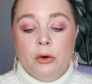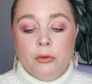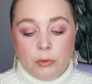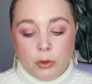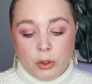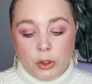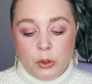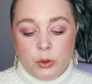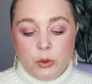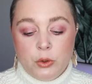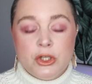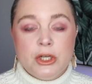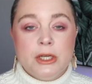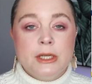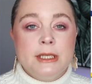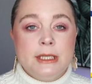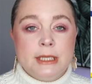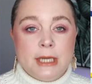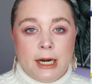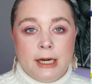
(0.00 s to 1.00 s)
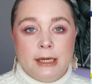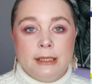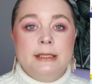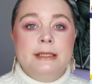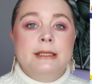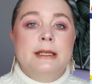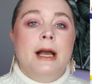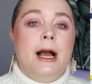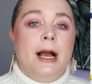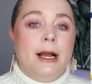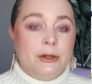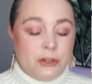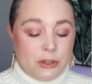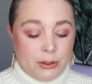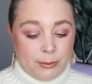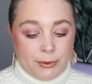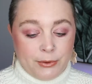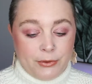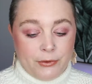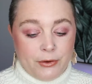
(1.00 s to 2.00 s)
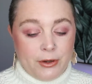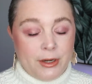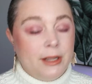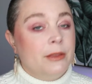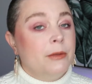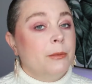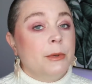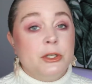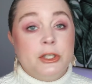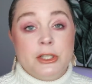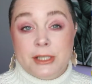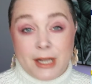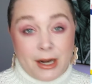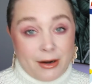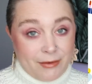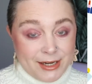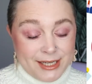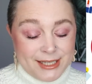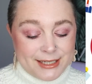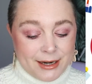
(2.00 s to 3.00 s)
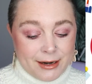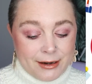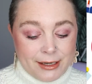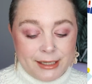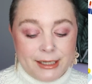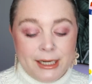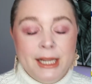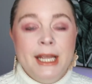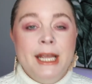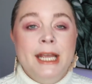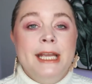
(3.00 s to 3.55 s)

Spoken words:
Rouge starts October 30th, which has already started,